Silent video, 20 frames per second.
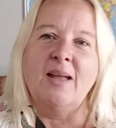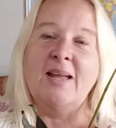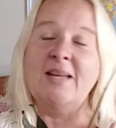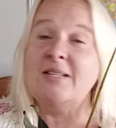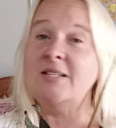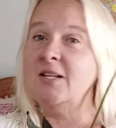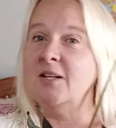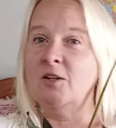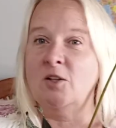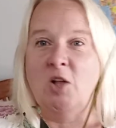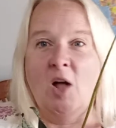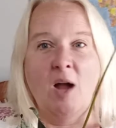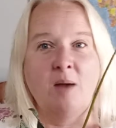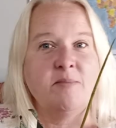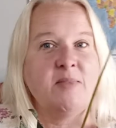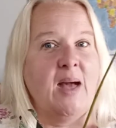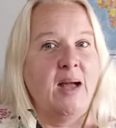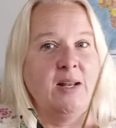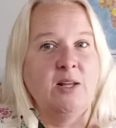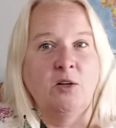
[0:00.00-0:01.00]
It didn't
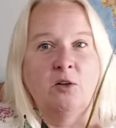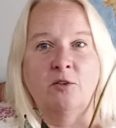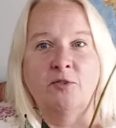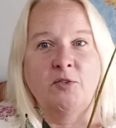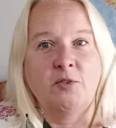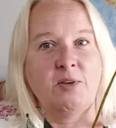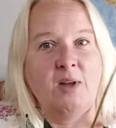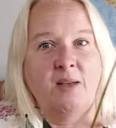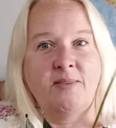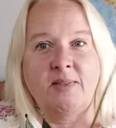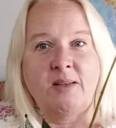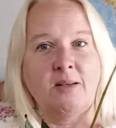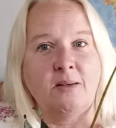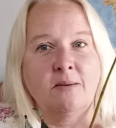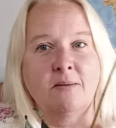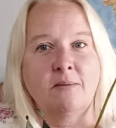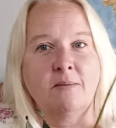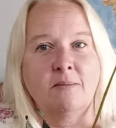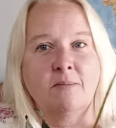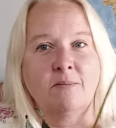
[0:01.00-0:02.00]
climb that hill for
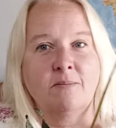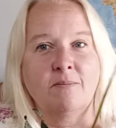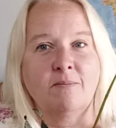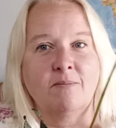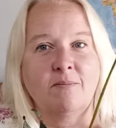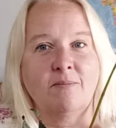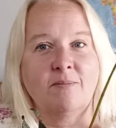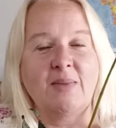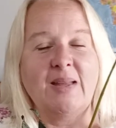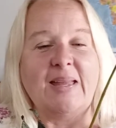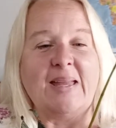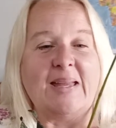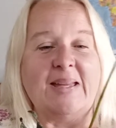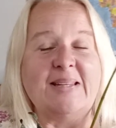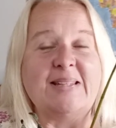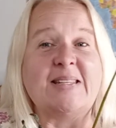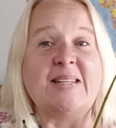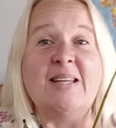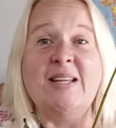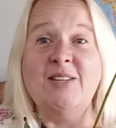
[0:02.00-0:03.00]
nothing.
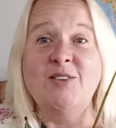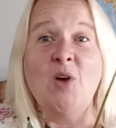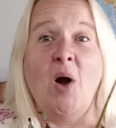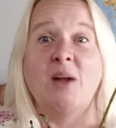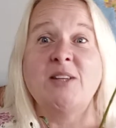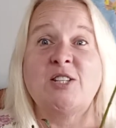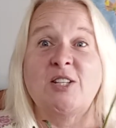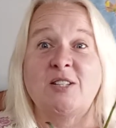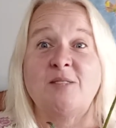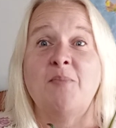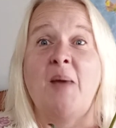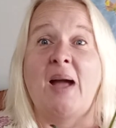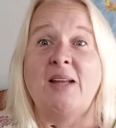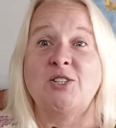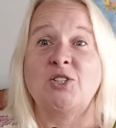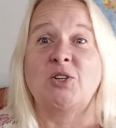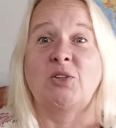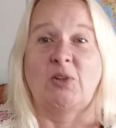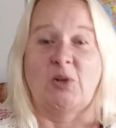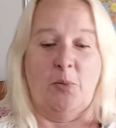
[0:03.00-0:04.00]
It did not just
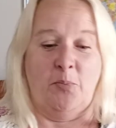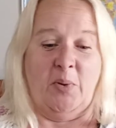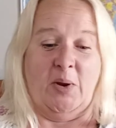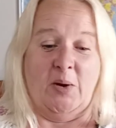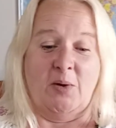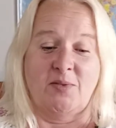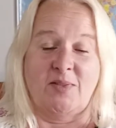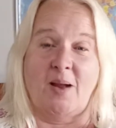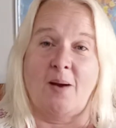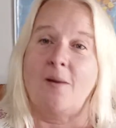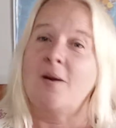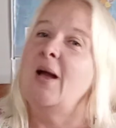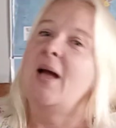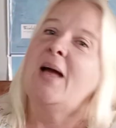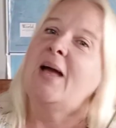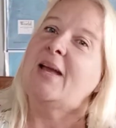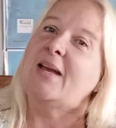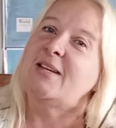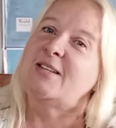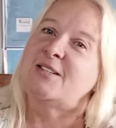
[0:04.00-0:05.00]
magically appear there.
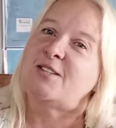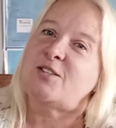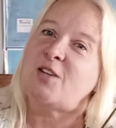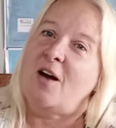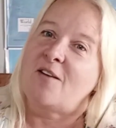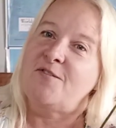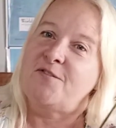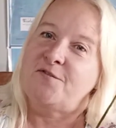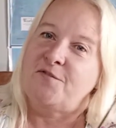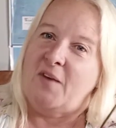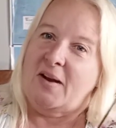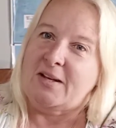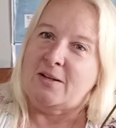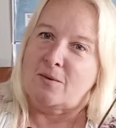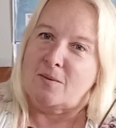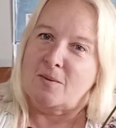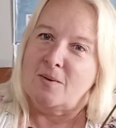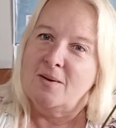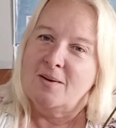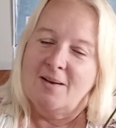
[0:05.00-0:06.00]
It's a
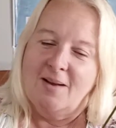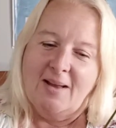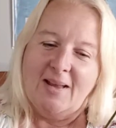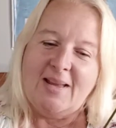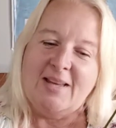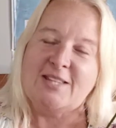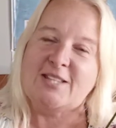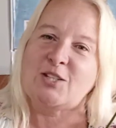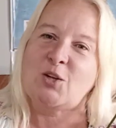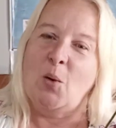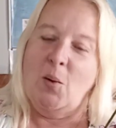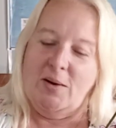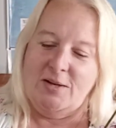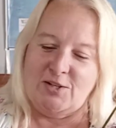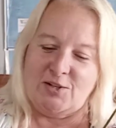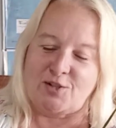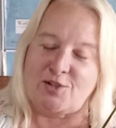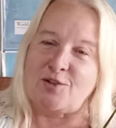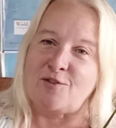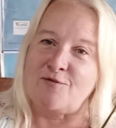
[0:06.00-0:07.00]
fighter. It's going
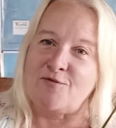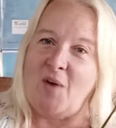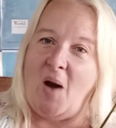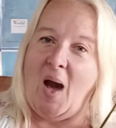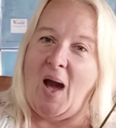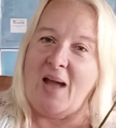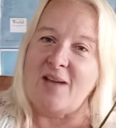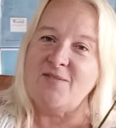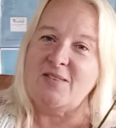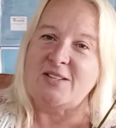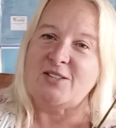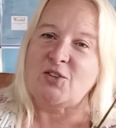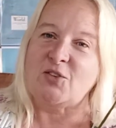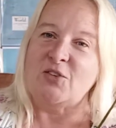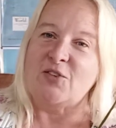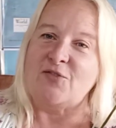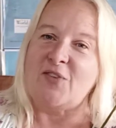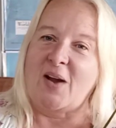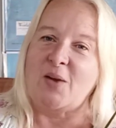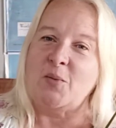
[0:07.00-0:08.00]
to survive. It's
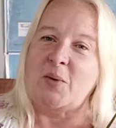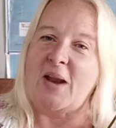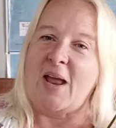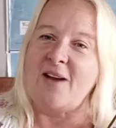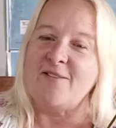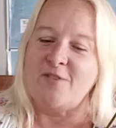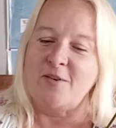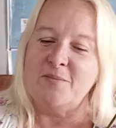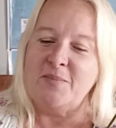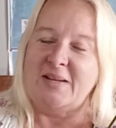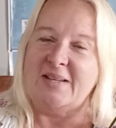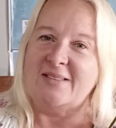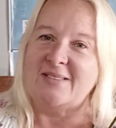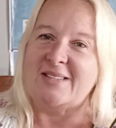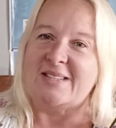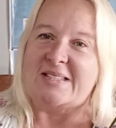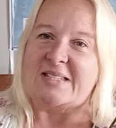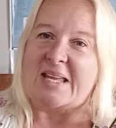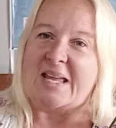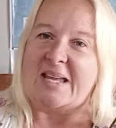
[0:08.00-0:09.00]
going to find whatever means
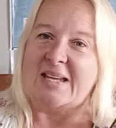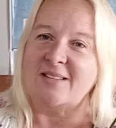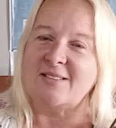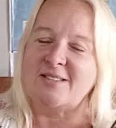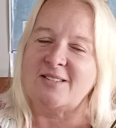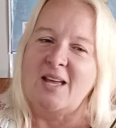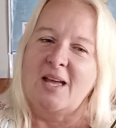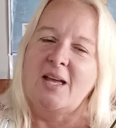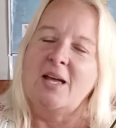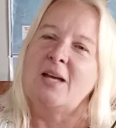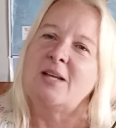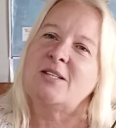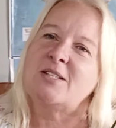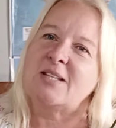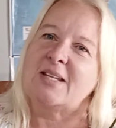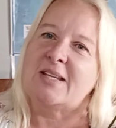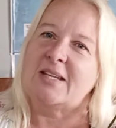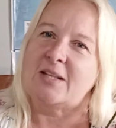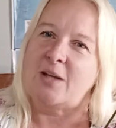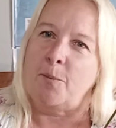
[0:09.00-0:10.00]
it takes
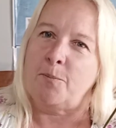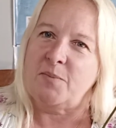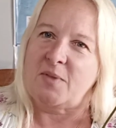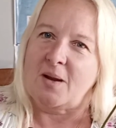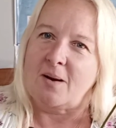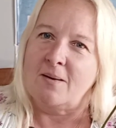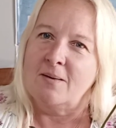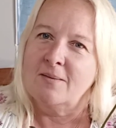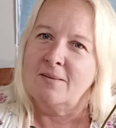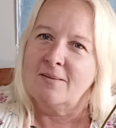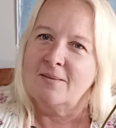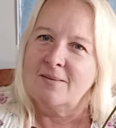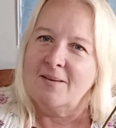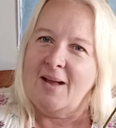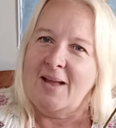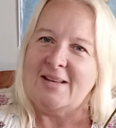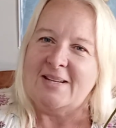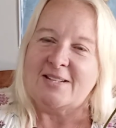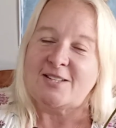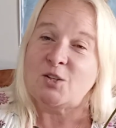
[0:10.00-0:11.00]
to get up there.
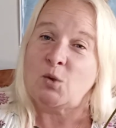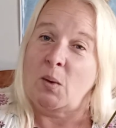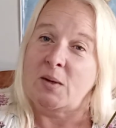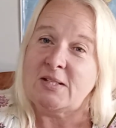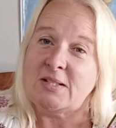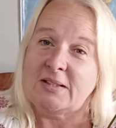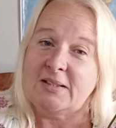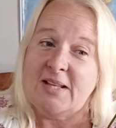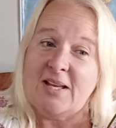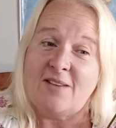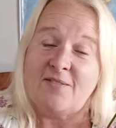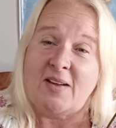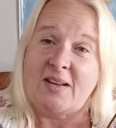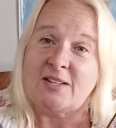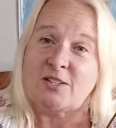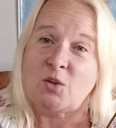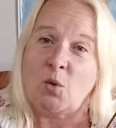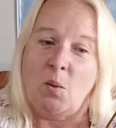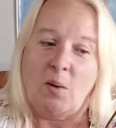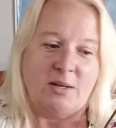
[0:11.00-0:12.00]
And it's going to live.
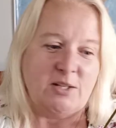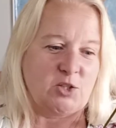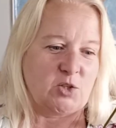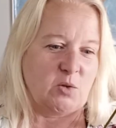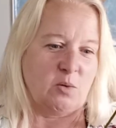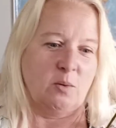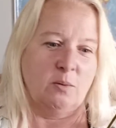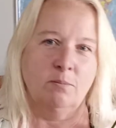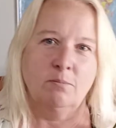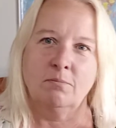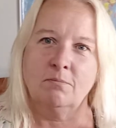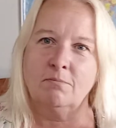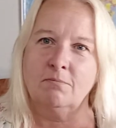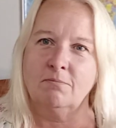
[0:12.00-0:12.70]
It's going to